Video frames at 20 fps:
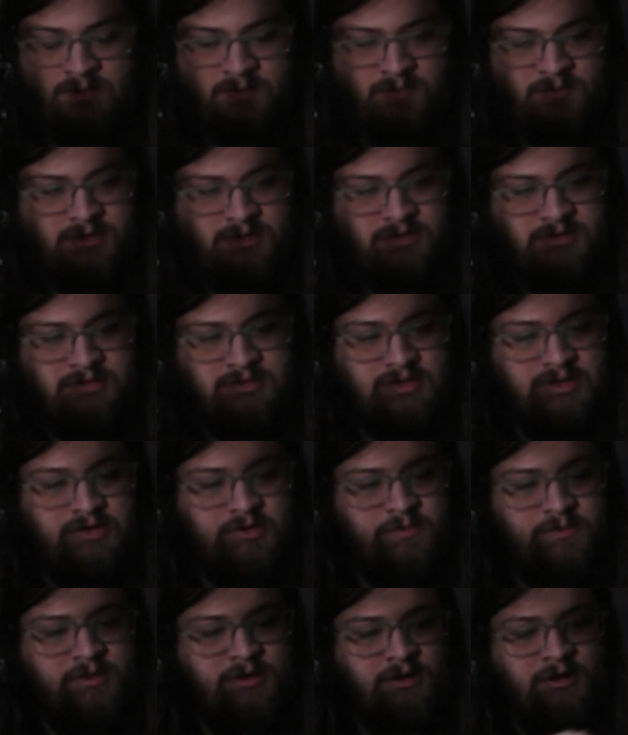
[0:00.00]
because they
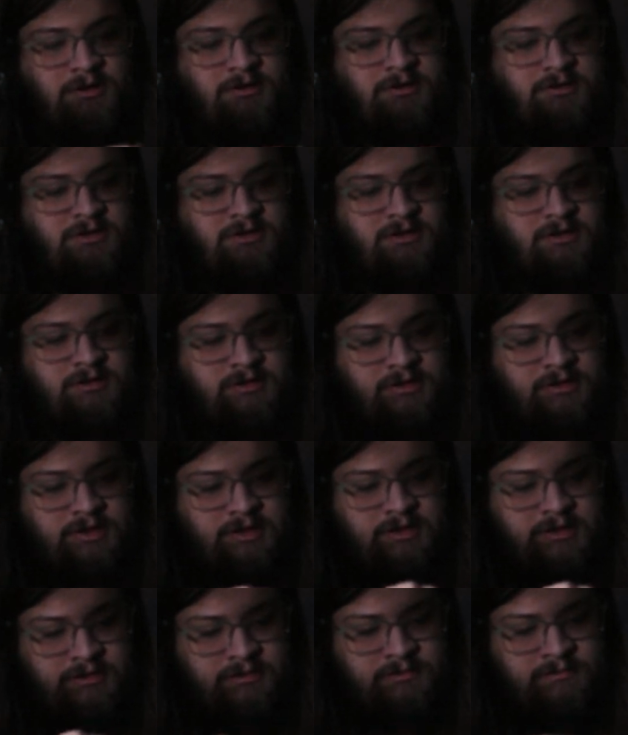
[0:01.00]
would be harder to
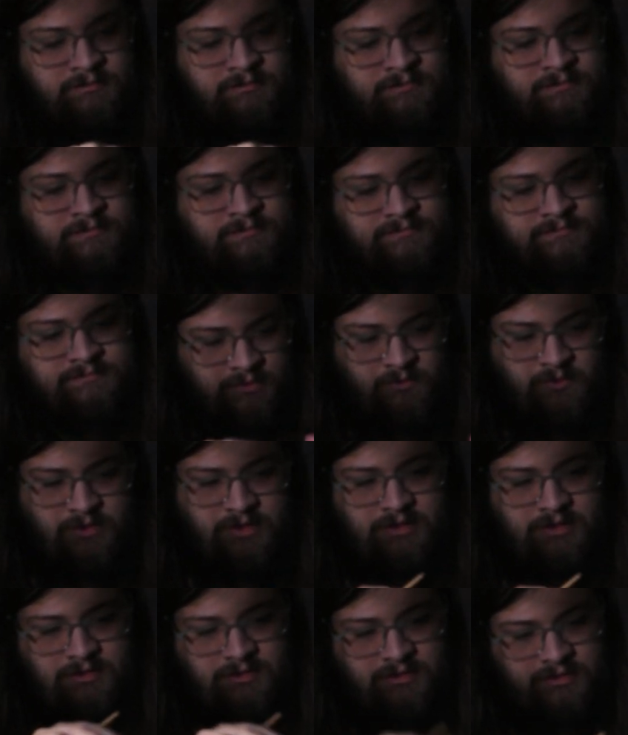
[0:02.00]
clean
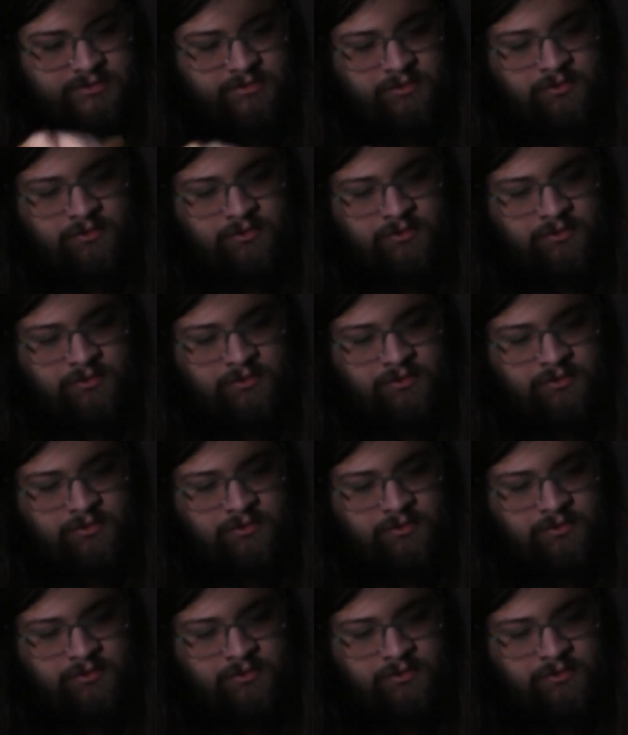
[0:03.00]
with the